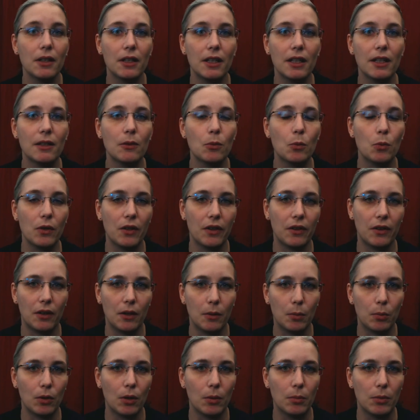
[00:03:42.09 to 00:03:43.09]
in with
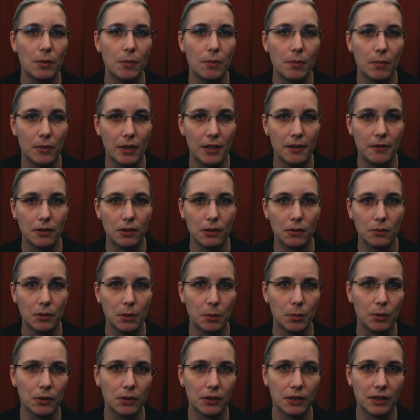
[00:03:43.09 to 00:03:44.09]
a problem never
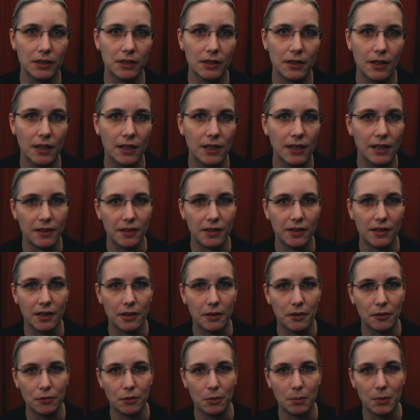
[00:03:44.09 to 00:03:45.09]
reported the
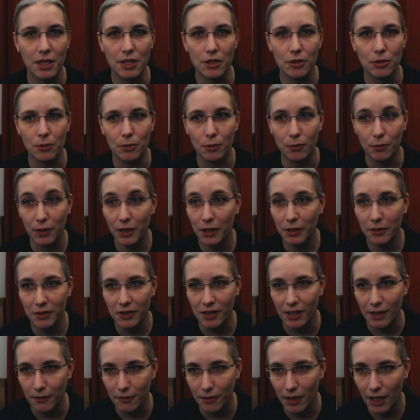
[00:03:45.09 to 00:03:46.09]
necessary information to figure
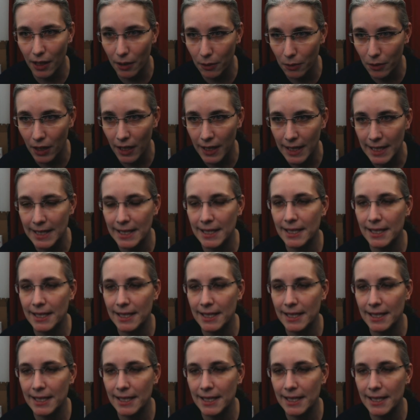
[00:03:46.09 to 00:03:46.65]
stuff out.